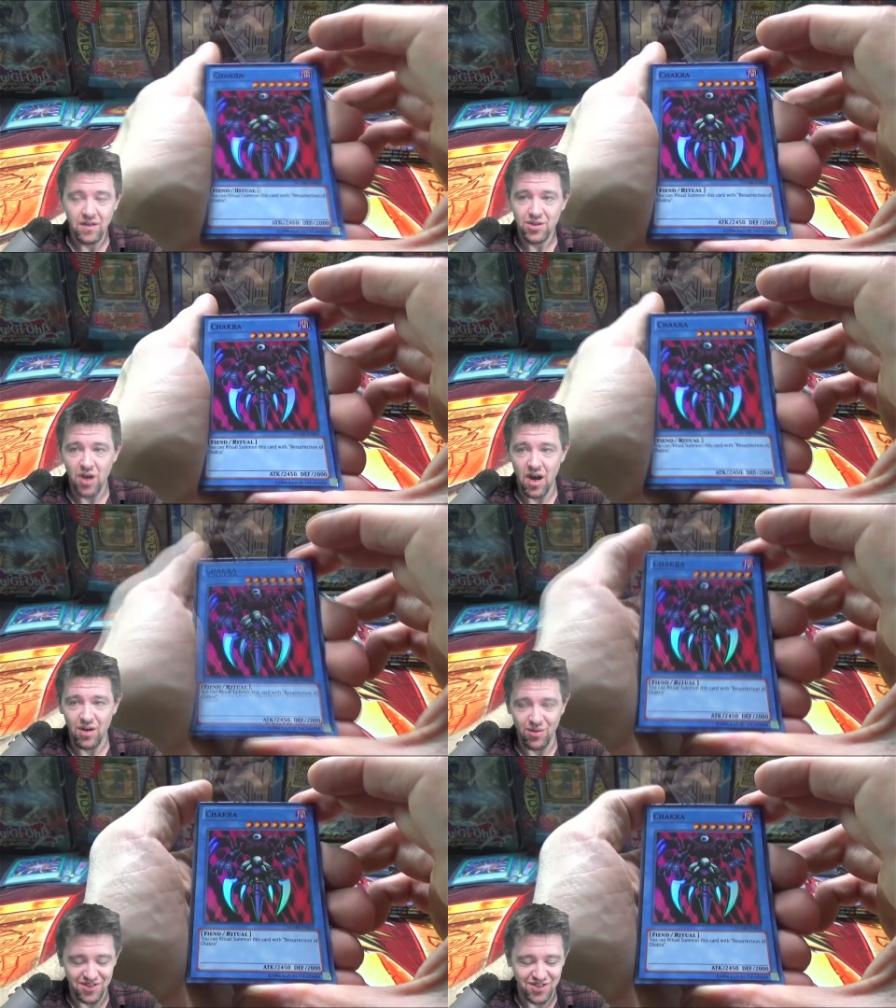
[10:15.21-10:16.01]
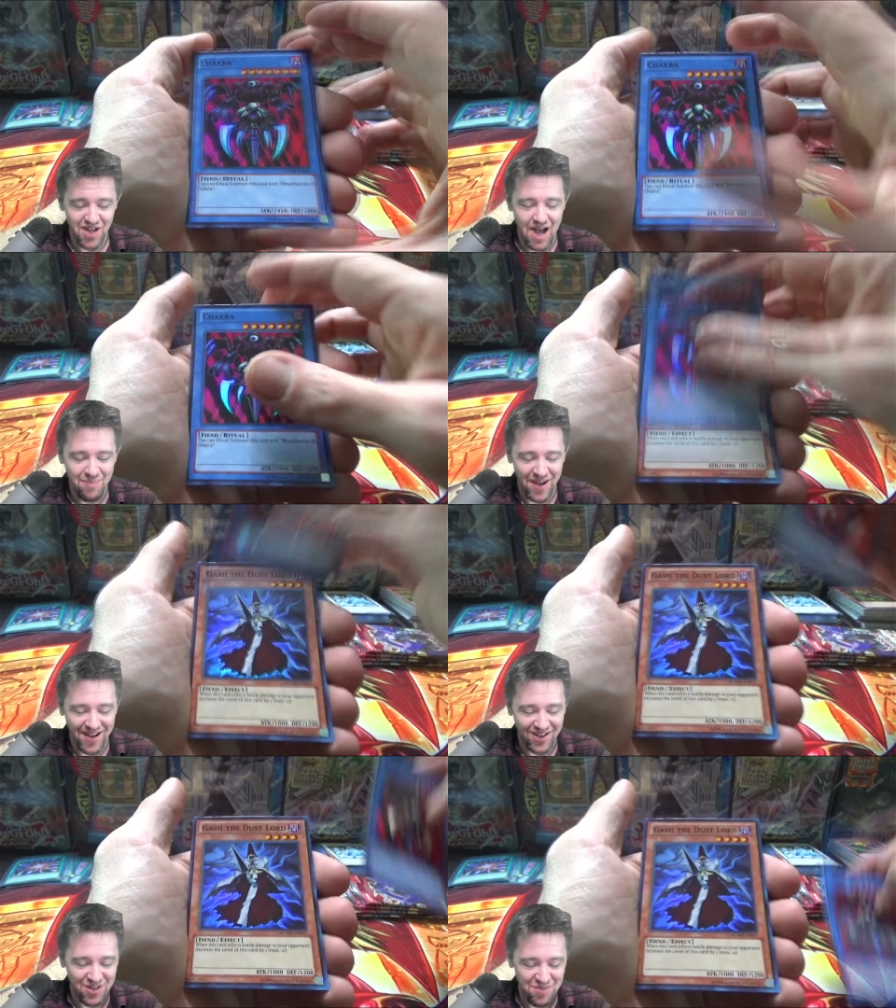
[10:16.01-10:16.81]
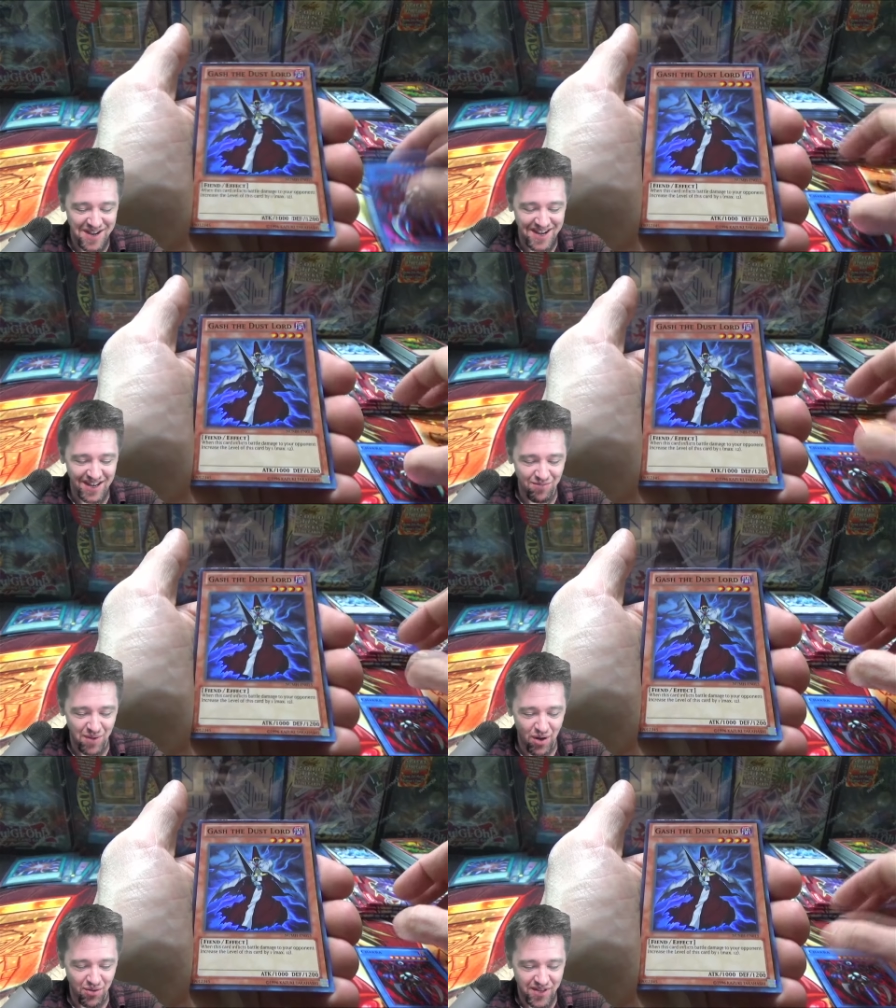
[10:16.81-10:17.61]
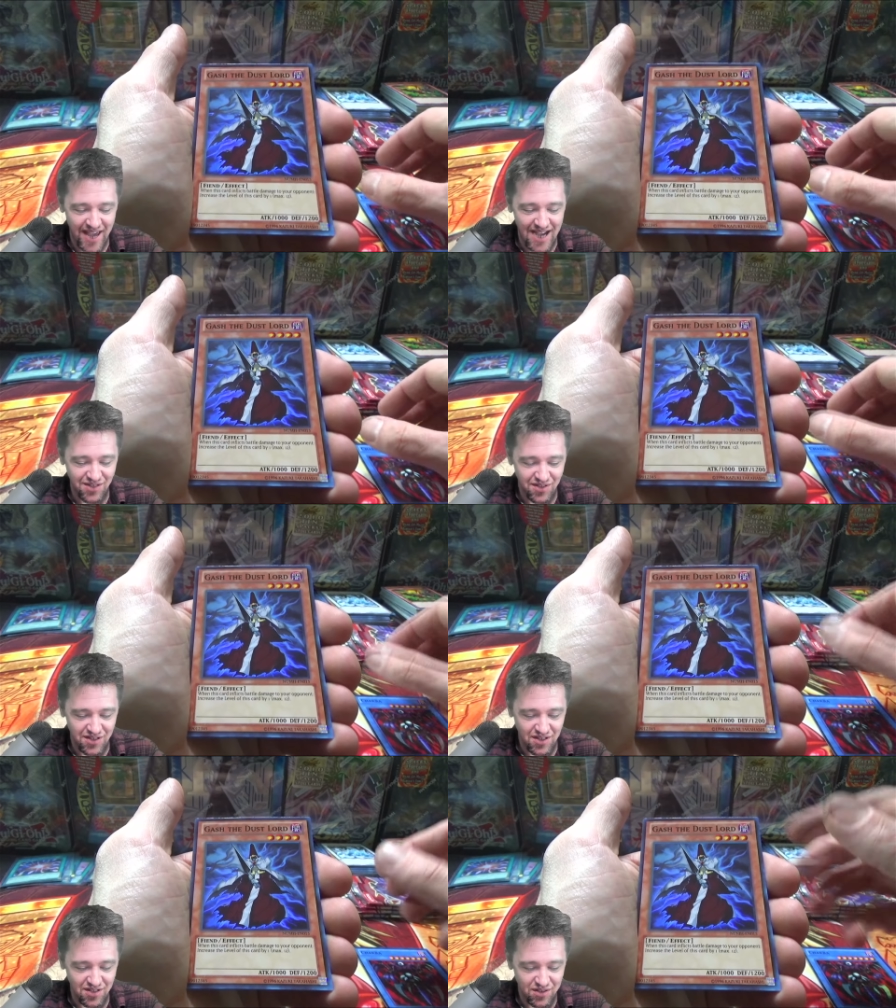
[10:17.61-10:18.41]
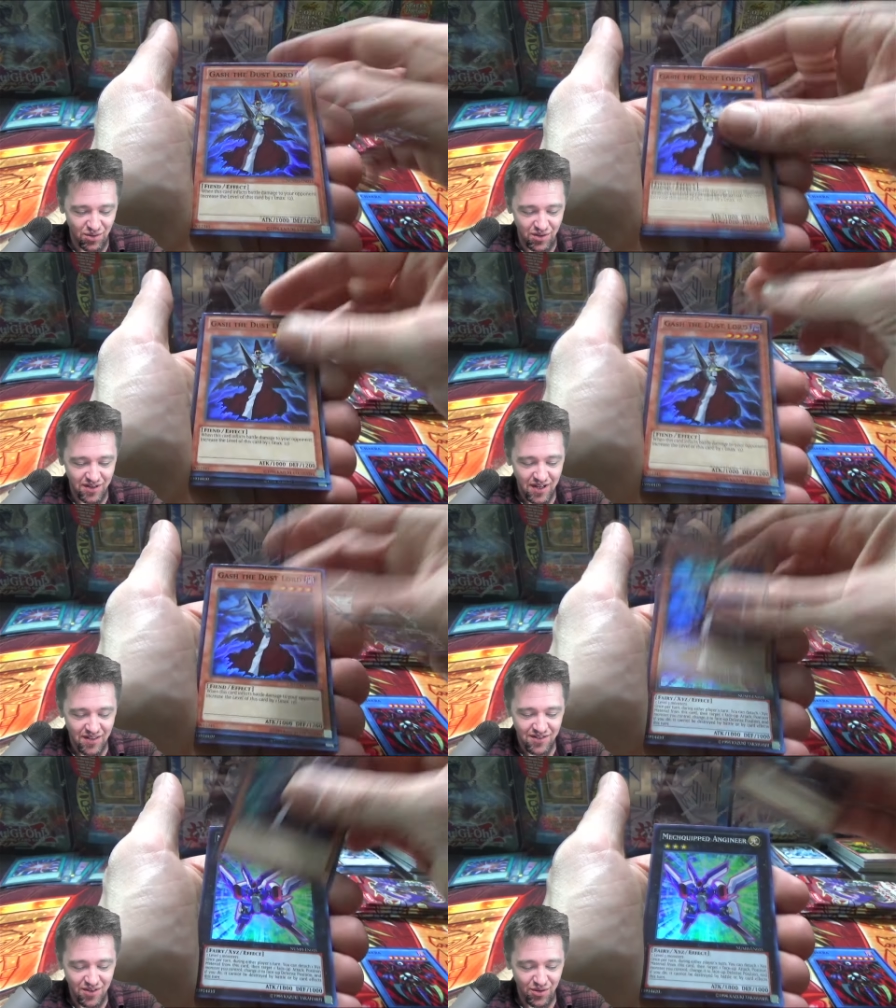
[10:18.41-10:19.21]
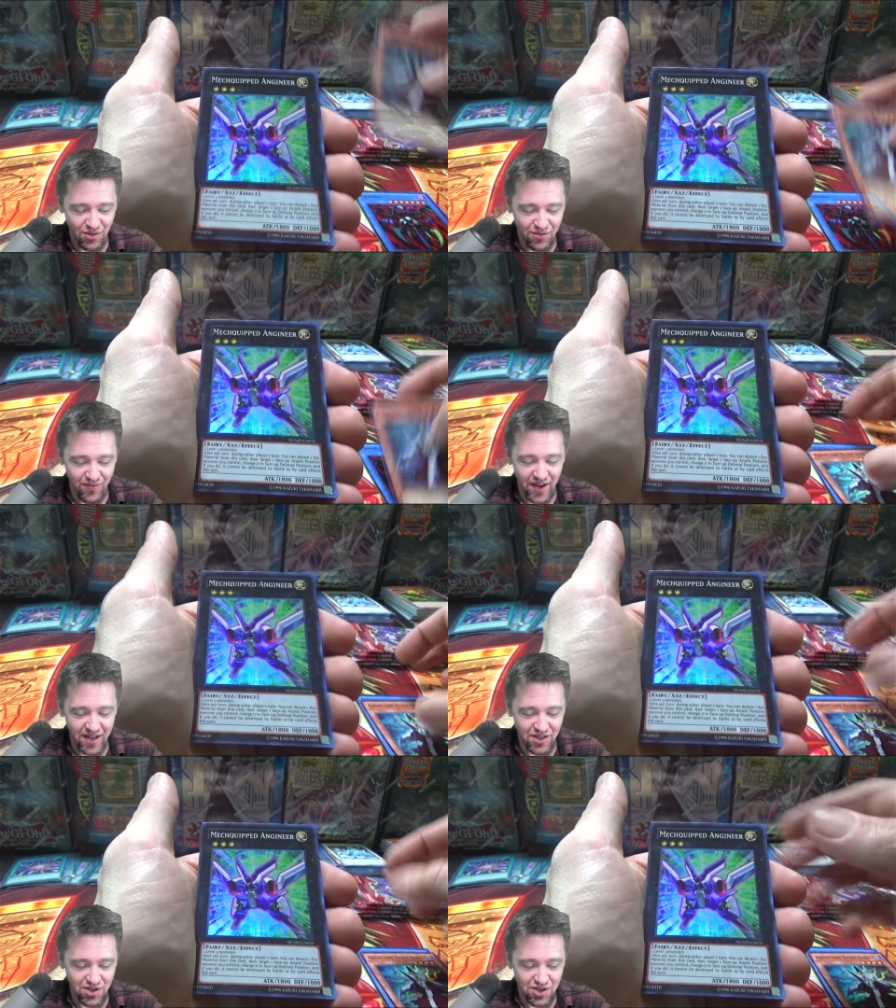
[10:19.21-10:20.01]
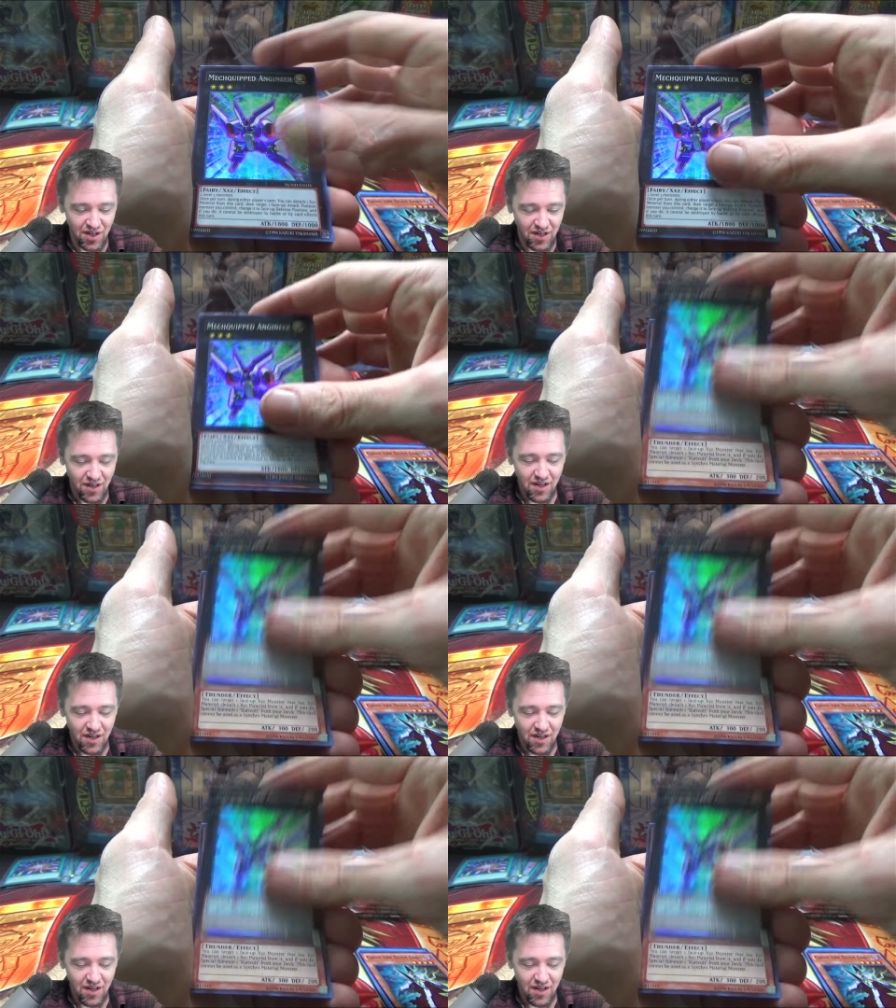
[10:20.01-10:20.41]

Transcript: Chakra. Stop it! You're at the beginning of both. Gash the Dust Lord. This card looks fake as shit.